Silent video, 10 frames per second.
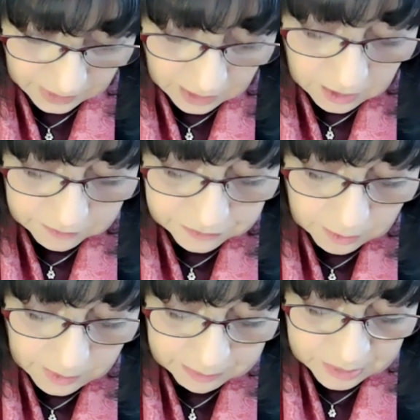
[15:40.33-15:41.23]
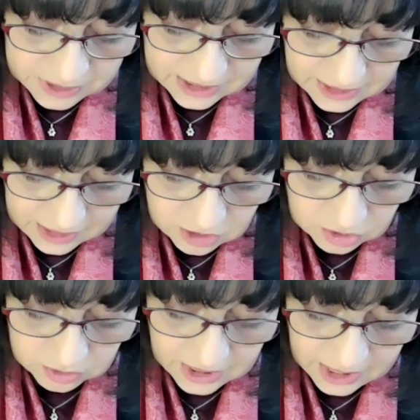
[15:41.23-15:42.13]
For my presentation
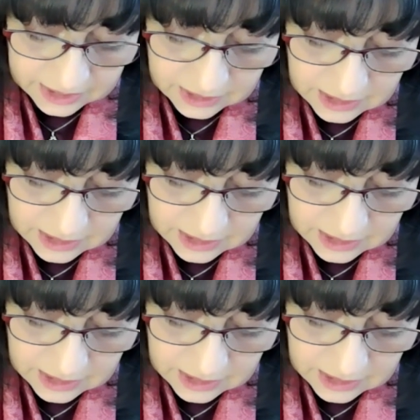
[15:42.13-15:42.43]
today,